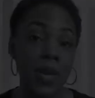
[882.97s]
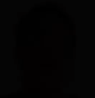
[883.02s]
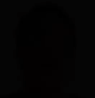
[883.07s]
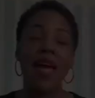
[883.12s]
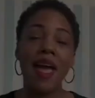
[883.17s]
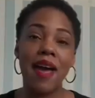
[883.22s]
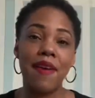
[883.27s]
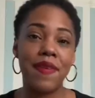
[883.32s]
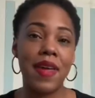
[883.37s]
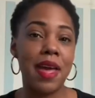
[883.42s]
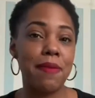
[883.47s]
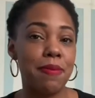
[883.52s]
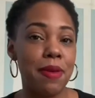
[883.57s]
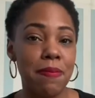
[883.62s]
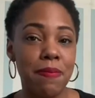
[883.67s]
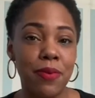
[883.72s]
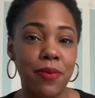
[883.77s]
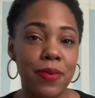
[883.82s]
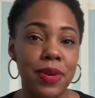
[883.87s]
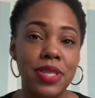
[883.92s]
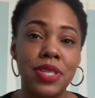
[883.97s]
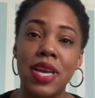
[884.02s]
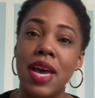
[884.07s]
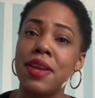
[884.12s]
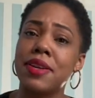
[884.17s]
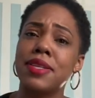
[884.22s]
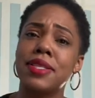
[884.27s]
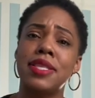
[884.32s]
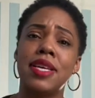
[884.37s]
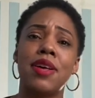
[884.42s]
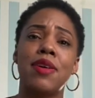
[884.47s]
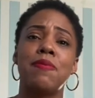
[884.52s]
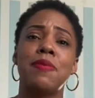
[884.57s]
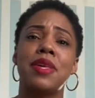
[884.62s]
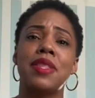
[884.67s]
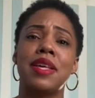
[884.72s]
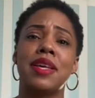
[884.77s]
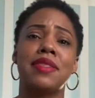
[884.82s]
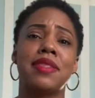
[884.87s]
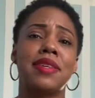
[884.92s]
I have had people reach out and tell me
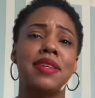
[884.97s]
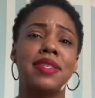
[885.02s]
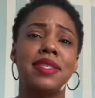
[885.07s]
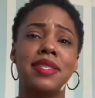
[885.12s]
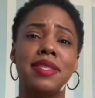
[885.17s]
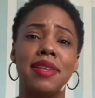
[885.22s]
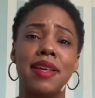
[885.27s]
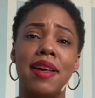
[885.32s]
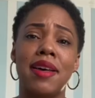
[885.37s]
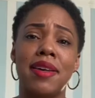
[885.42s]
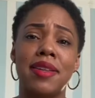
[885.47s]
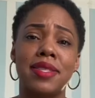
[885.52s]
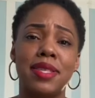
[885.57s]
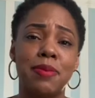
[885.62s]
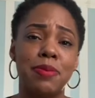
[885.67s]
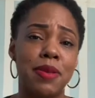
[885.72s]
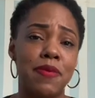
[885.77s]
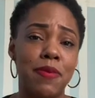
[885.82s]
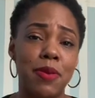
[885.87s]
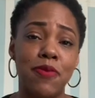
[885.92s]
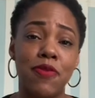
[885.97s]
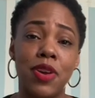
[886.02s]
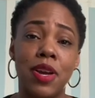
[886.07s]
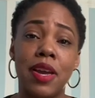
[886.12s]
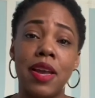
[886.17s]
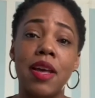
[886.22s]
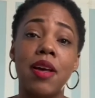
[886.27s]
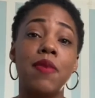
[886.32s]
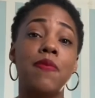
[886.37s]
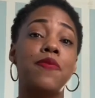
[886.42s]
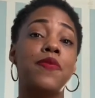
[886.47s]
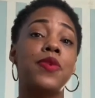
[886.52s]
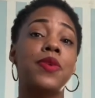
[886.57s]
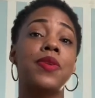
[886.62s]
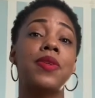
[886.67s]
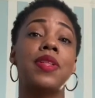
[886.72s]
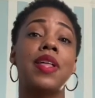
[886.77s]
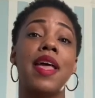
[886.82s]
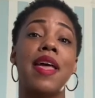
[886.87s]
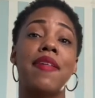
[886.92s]
that these tips have been very
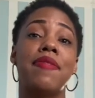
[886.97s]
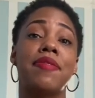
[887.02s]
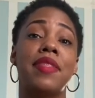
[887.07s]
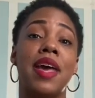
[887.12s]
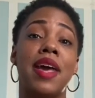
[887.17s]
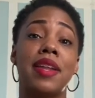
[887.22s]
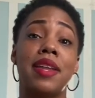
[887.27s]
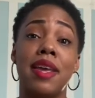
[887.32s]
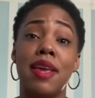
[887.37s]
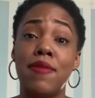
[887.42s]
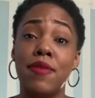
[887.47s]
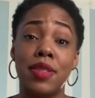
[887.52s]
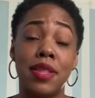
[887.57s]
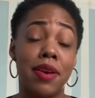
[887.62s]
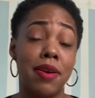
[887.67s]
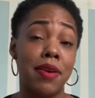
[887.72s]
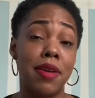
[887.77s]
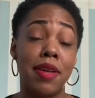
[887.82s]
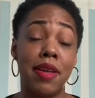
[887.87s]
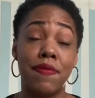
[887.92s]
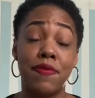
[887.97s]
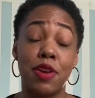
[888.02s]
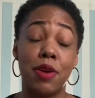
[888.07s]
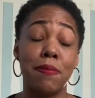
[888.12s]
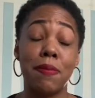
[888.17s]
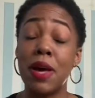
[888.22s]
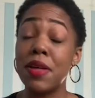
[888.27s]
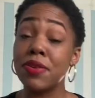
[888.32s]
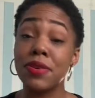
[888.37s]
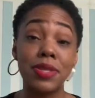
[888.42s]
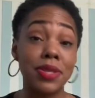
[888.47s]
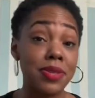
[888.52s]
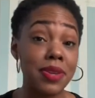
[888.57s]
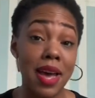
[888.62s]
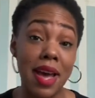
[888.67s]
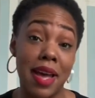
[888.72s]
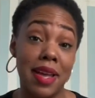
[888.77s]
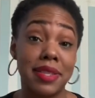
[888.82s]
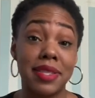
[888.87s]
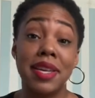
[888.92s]
helpful, and that even if they're mothers or
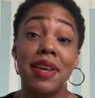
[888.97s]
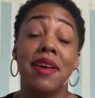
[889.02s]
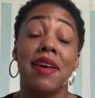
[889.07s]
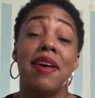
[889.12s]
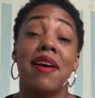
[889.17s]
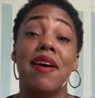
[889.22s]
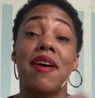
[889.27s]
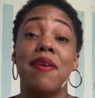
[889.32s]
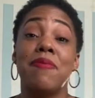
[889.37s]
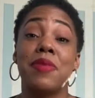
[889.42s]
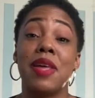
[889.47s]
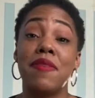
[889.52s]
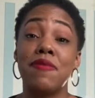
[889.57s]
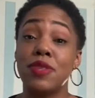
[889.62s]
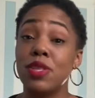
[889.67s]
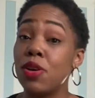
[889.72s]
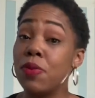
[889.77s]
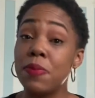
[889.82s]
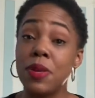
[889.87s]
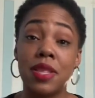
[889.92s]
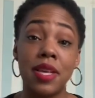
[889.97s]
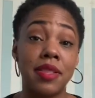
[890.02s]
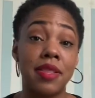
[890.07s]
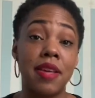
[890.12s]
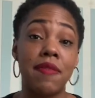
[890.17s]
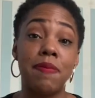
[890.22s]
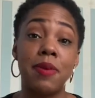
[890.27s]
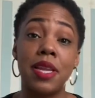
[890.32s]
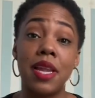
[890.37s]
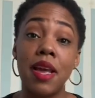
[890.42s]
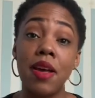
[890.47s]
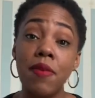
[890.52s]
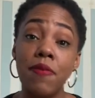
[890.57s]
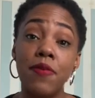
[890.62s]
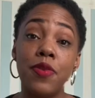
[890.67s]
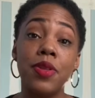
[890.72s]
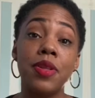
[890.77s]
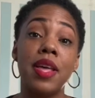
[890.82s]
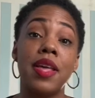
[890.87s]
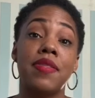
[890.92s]
not, they've told me that they've been
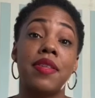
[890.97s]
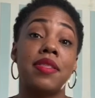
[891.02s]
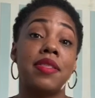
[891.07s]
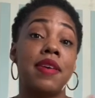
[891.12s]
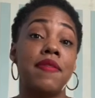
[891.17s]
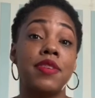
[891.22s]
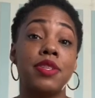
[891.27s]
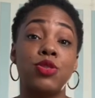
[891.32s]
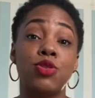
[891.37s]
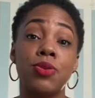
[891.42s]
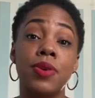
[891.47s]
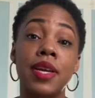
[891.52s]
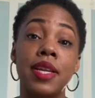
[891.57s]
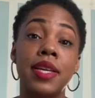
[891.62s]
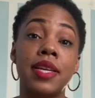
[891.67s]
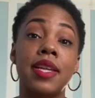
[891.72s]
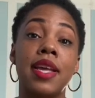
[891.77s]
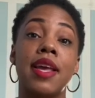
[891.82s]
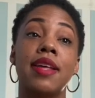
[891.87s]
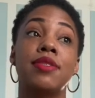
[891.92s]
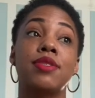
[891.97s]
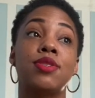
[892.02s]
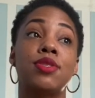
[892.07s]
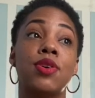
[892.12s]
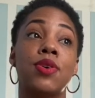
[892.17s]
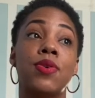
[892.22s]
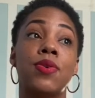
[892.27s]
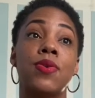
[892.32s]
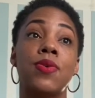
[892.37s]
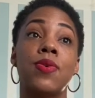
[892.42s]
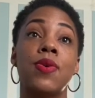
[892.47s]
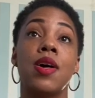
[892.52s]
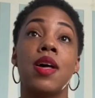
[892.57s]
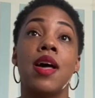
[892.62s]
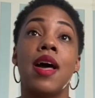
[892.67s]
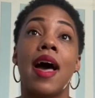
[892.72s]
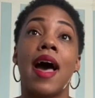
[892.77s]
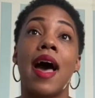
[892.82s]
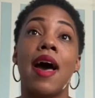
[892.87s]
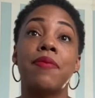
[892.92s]
helpful and that they've enjoyed it. And so
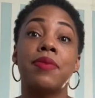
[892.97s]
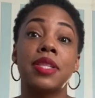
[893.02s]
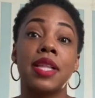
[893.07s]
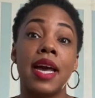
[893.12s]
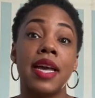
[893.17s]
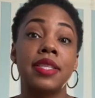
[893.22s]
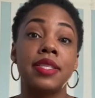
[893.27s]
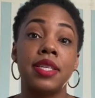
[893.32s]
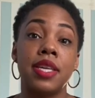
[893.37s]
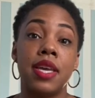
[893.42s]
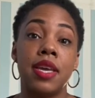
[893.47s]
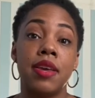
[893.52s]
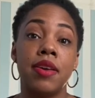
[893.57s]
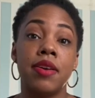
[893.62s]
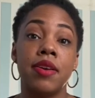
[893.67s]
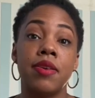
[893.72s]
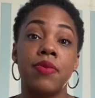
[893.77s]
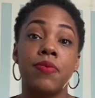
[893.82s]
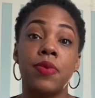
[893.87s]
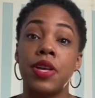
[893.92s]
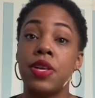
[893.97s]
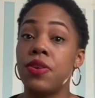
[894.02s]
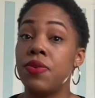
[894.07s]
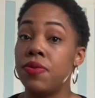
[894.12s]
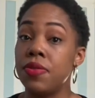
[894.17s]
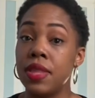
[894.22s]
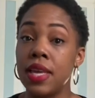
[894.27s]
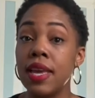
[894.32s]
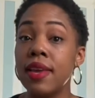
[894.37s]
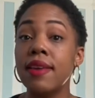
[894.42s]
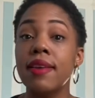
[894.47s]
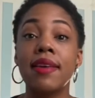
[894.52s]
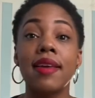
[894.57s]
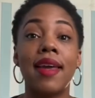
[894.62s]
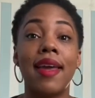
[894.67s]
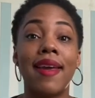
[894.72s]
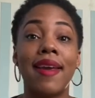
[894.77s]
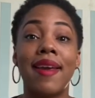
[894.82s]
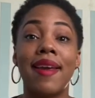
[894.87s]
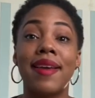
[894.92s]
I would like to hear what you think
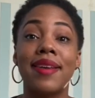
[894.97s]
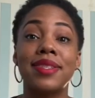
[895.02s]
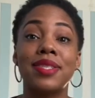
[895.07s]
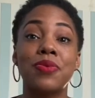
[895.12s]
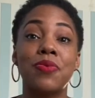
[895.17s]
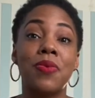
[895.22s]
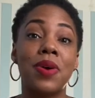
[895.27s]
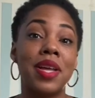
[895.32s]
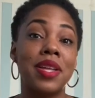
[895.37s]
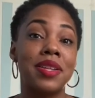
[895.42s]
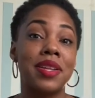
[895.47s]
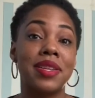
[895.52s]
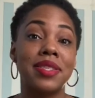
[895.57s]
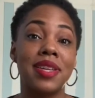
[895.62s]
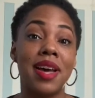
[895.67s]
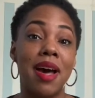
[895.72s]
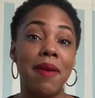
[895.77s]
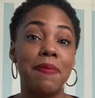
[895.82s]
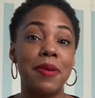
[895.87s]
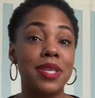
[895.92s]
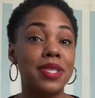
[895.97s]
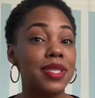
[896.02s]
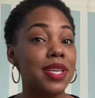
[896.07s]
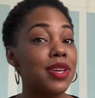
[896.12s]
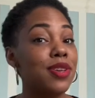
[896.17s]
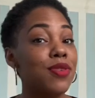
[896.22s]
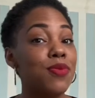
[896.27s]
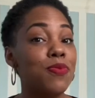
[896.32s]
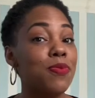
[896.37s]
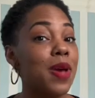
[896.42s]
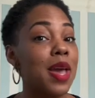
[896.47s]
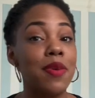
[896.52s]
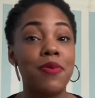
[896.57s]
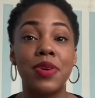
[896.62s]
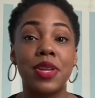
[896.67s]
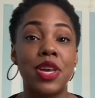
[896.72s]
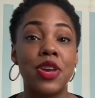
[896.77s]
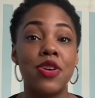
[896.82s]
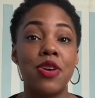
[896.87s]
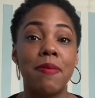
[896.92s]
and what topics that you may want
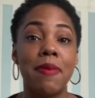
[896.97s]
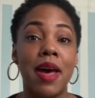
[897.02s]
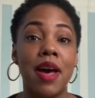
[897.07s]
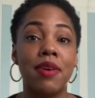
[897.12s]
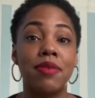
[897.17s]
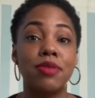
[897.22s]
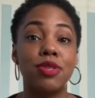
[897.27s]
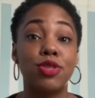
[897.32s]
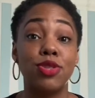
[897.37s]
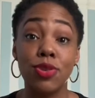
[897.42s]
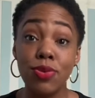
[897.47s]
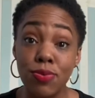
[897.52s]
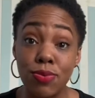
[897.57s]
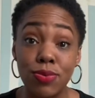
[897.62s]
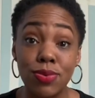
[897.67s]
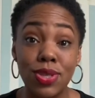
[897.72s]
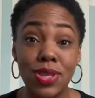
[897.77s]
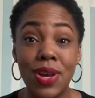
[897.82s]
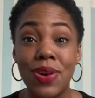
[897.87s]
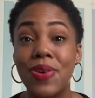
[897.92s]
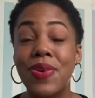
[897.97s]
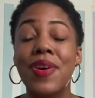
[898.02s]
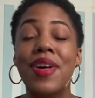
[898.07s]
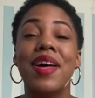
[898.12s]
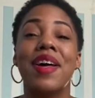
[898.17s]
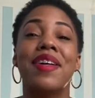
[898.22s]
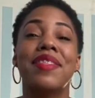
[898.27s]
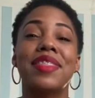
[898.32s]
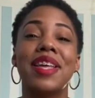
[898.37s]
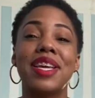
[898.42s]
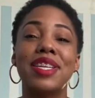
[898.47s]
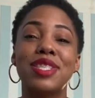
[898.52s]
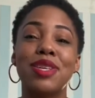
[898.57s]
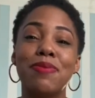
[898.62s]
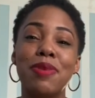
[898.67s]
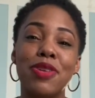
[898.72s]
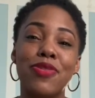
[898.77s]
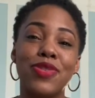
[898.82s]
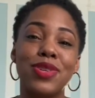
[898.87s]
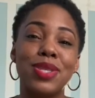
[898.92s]
to hear about soon. So thanks so
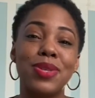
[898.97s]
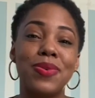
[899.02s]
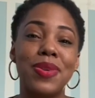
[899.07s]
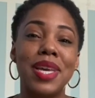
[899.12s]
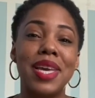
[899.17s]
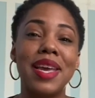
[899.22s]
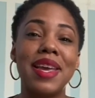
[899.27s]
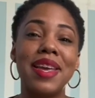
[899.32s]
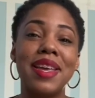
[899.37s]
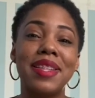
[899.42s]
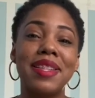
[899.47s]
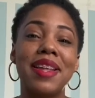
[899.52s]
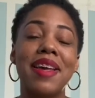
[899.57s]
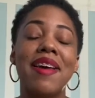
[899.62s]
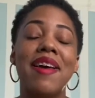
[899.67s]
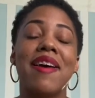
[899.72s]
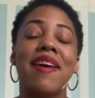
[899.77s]
much for tuning in.